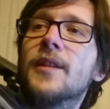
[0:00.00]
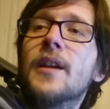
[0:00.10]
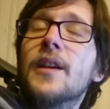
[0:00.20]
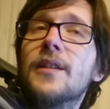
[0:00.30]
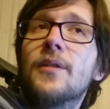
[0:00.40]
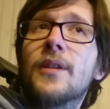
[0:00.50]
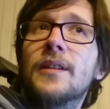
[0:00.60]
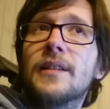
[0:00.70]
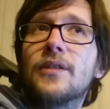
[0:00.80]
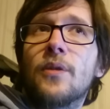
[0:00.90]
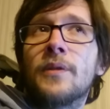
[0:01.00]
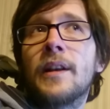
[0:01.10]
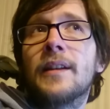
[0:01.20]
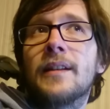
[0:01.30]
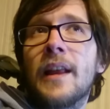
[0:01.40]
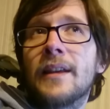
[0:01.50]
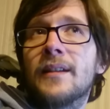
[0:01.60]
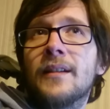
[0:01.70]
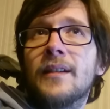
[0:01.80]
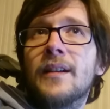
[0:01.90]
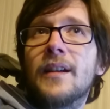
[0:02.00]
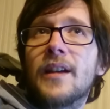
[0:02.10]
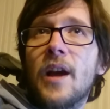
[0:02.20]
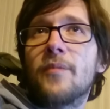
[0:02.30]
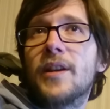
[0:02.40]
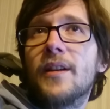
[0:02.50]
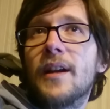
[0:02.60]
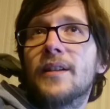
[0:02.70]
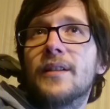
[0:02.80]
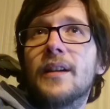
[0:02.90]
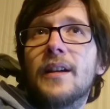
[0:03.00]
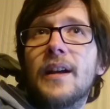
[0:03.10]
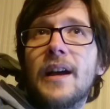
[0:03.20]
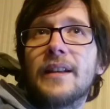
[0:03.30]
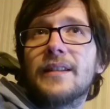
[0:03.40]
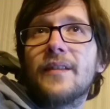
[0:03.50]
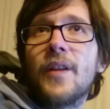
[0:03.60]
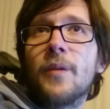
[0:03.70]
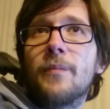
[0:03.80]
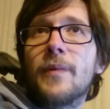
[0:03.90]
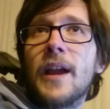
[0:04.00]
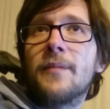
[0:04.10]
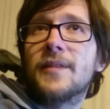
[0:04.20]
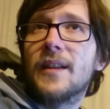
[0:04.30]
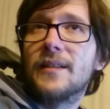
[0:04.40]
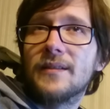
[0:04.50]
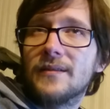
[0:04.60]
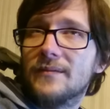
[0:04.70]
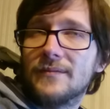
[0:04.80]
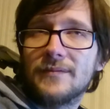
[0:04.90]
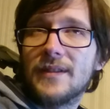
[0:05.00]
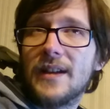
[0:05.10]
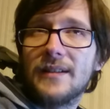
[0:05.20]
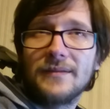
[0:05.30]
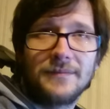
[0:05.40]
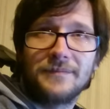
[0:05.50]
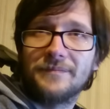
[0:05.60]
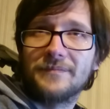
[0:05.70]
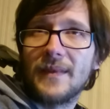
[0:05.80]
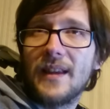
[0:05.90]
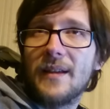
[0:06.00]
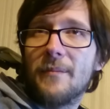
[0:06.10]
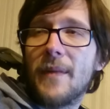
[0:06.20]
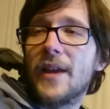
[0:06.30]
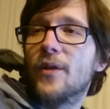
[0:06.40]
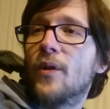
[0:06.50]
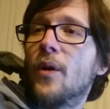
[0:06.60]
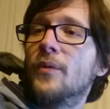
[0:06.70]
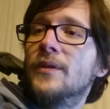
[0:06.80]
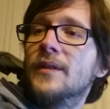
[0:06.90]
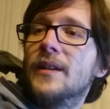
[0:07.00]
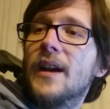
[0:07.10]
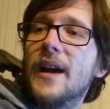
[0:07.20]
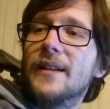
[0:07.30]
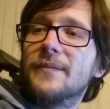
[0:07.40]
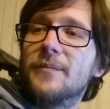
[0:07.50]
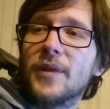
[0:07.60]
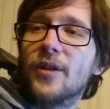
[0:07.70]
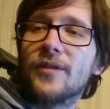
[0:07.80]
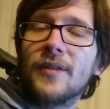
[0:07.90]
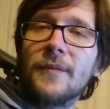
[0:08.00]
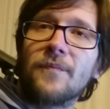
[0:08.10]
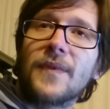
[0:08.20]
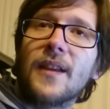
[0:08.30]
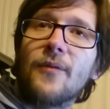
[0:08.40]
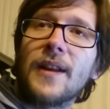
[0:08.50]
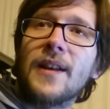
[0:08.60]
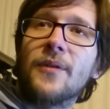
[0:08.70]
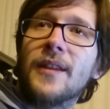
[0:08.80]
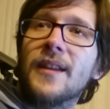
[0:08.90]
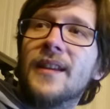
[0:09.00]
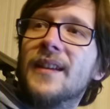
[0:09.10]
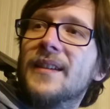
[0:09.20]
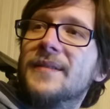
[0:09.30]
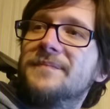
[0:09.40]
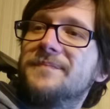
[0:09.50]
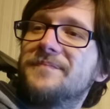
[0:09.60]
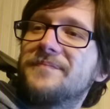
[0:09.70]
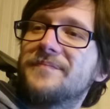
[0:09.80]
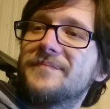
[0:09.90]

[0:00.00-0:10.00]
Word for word: games you can totally like come here and, and develop games and, and, by your own uh, because right now the